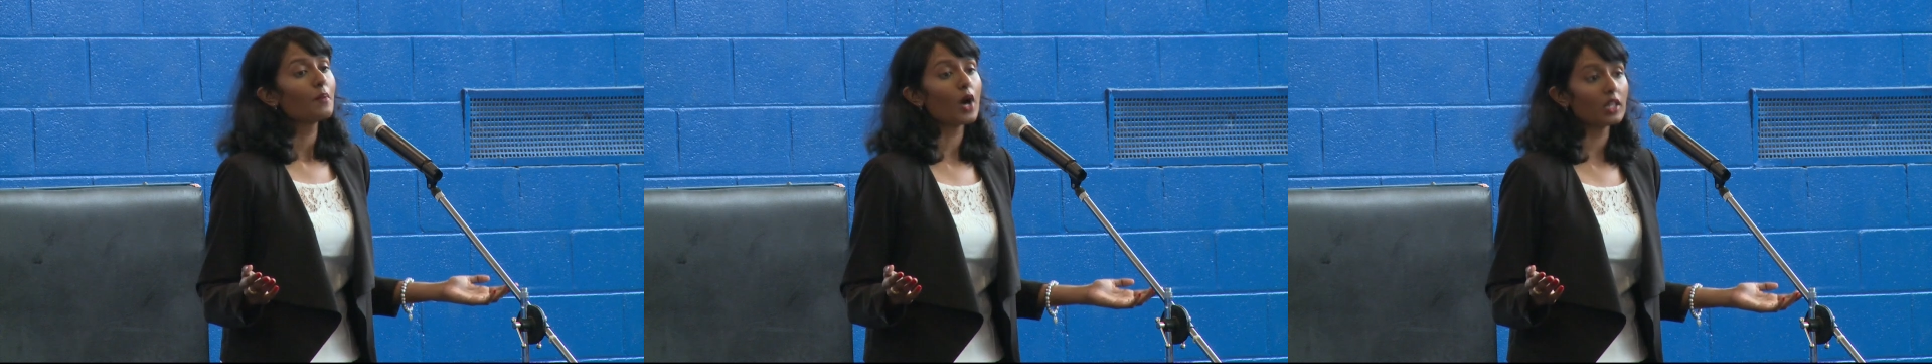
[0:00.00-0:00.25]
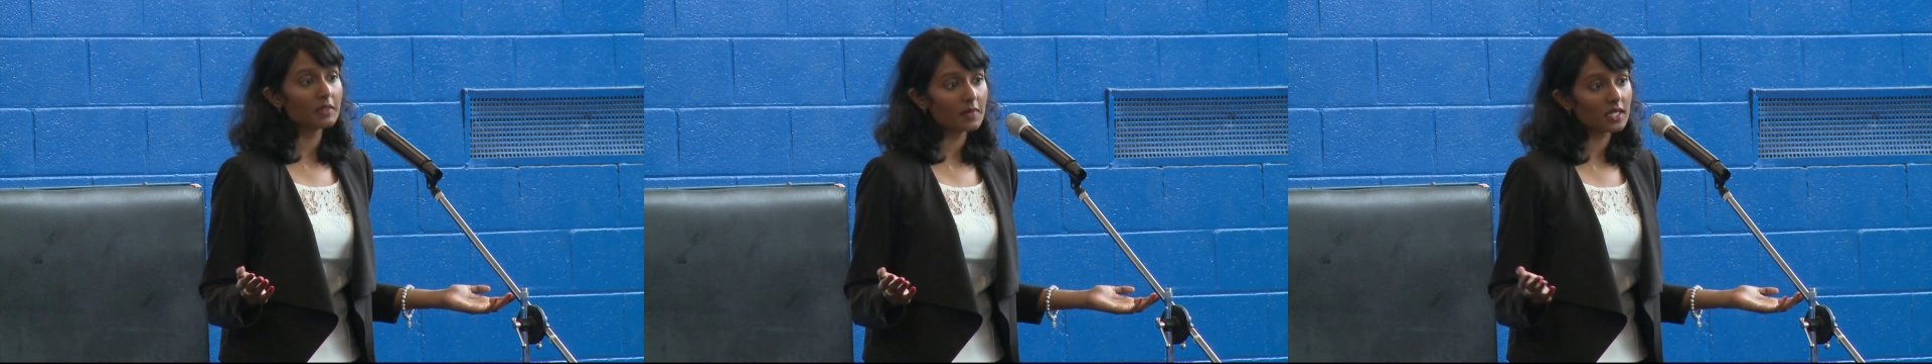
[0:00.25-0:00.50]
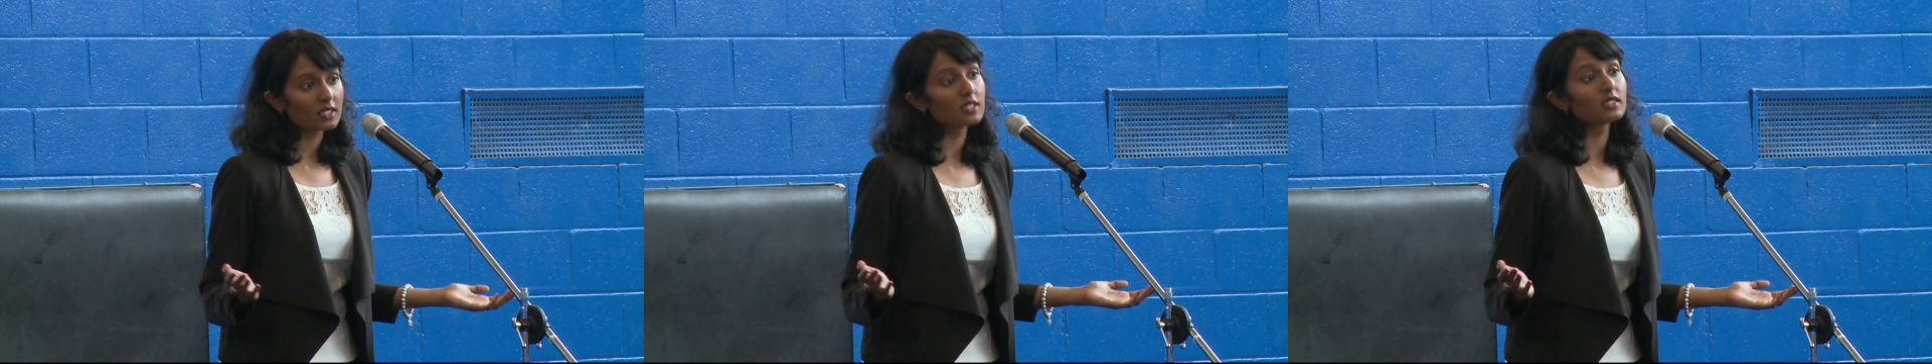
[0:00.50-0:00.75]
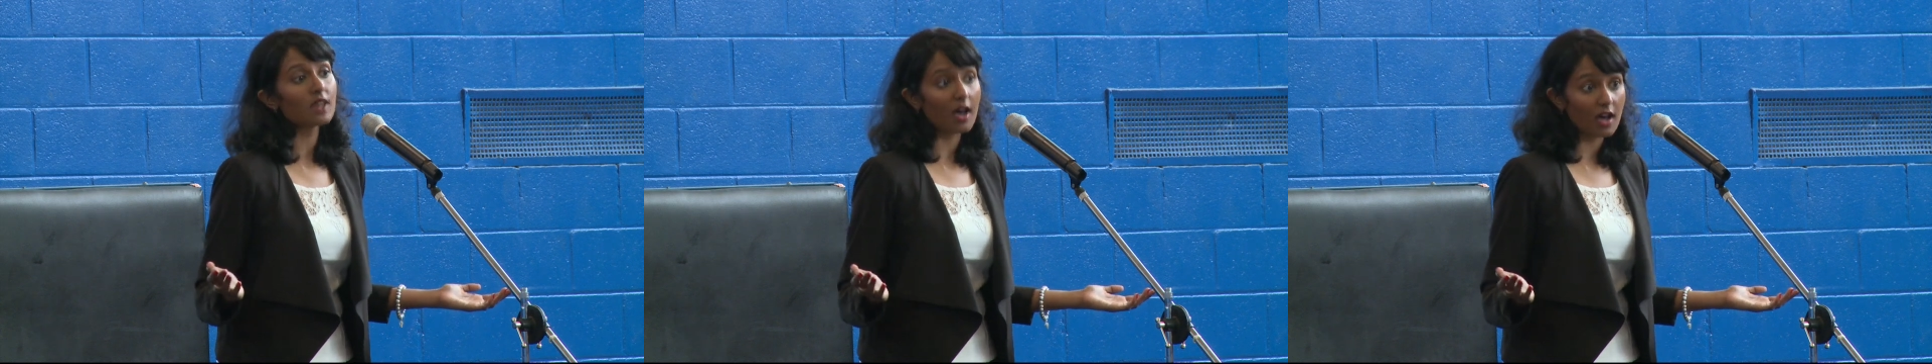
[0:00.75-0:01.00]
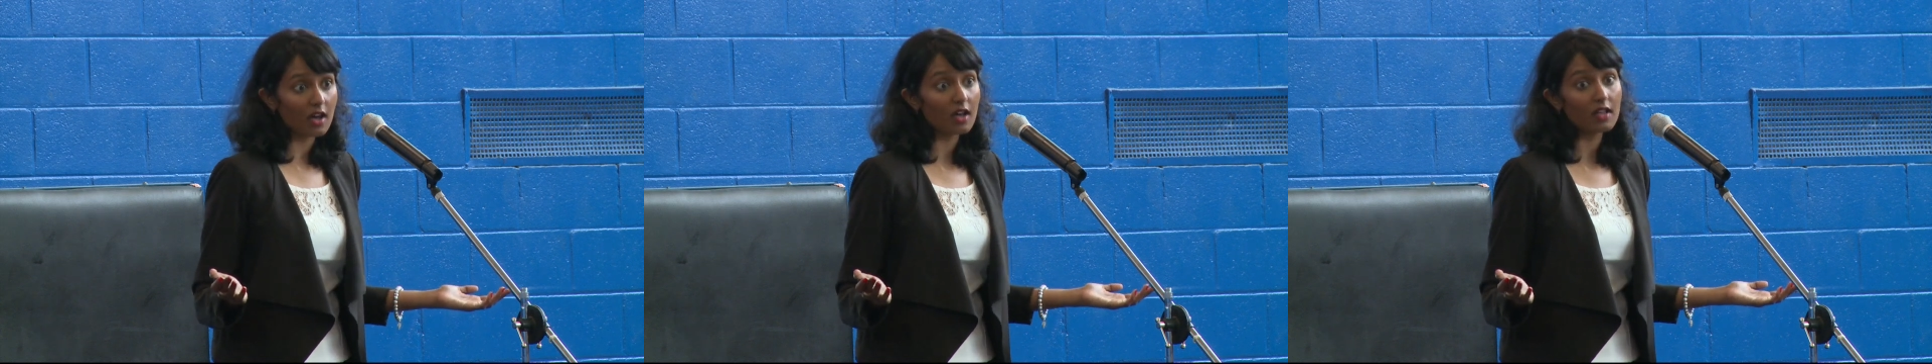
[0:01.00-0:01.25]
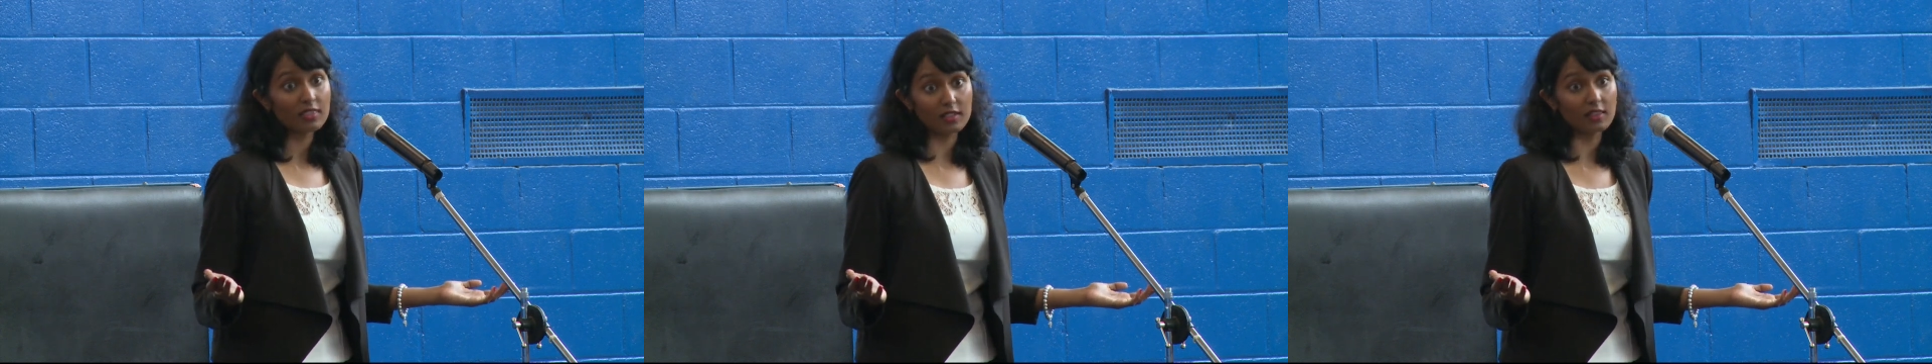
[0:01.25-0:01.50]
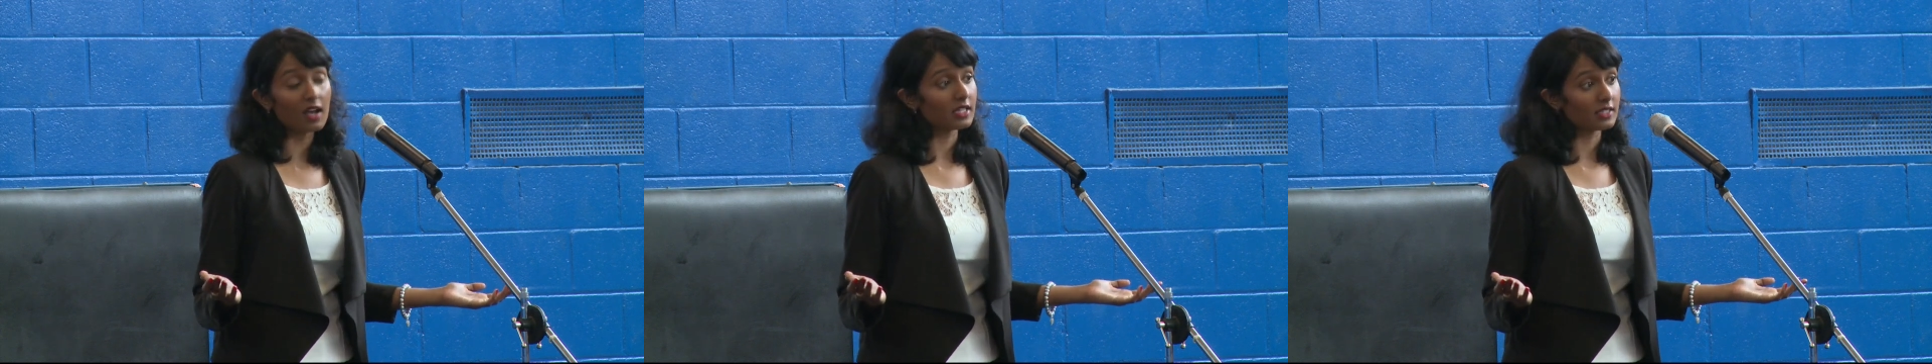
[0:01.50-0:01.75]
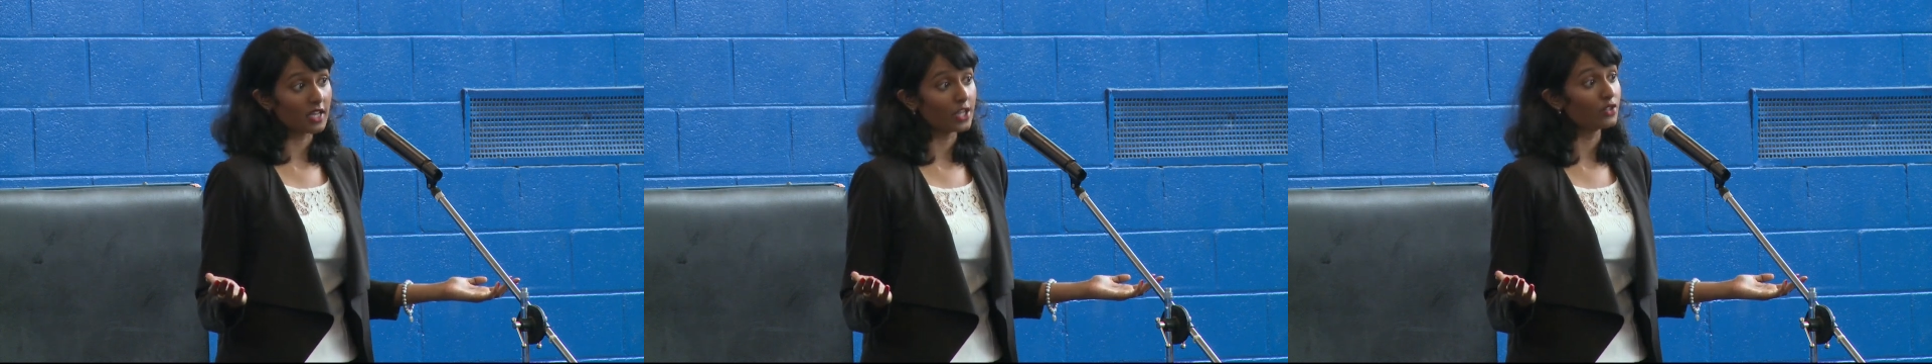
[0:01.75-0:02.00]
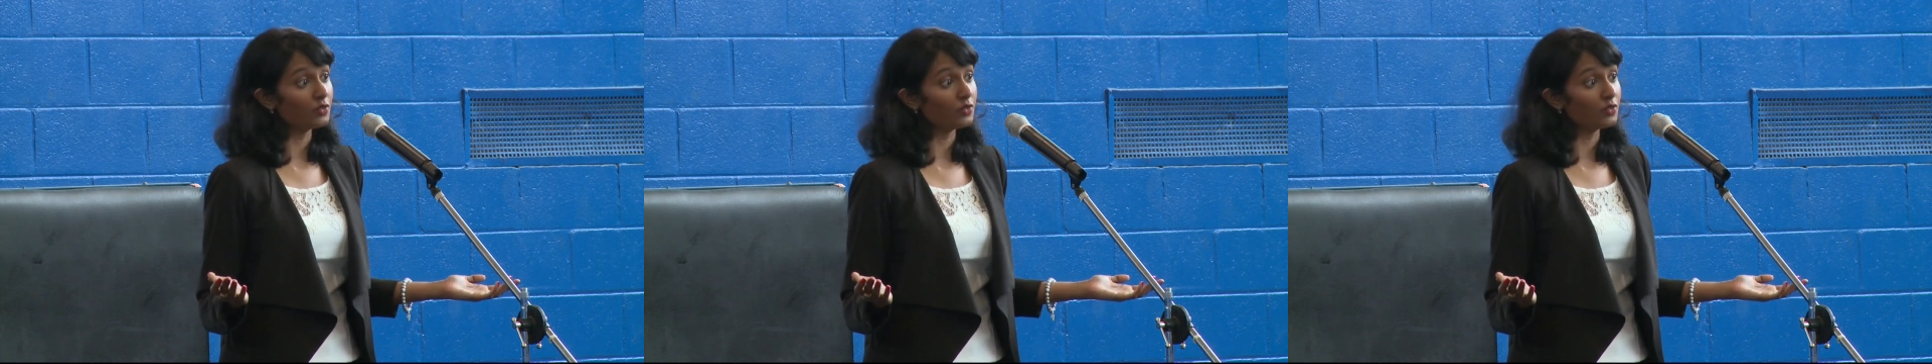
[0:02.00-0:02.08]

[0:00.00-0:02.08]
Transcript: Polymyxins are the last line